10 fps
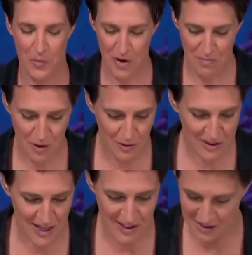We
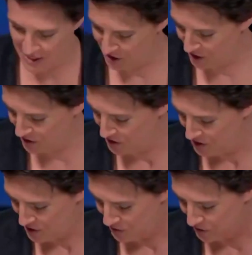oppose legislation
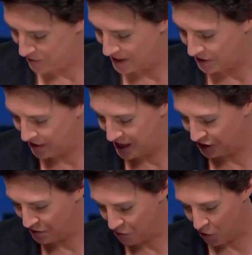which makes our
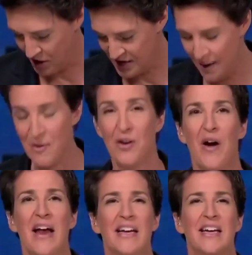nation more
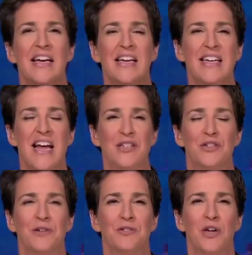democratic in
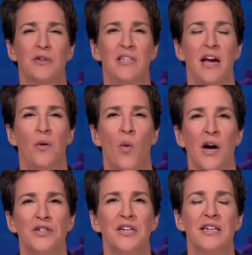nature. So say
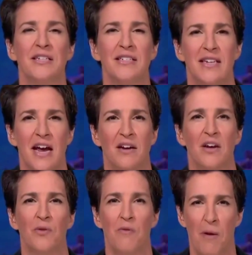Washington State
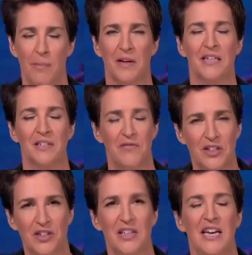Republicans,
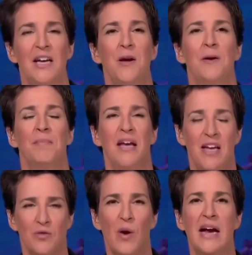officially
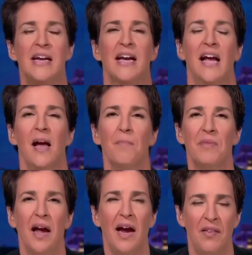in writing
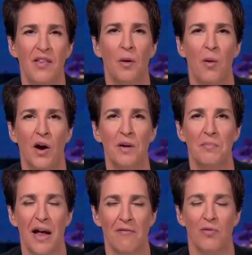in their party
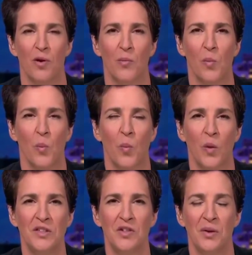platform.
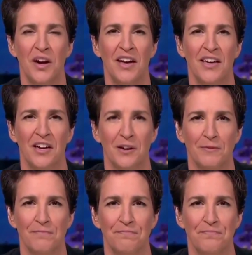What's going on here?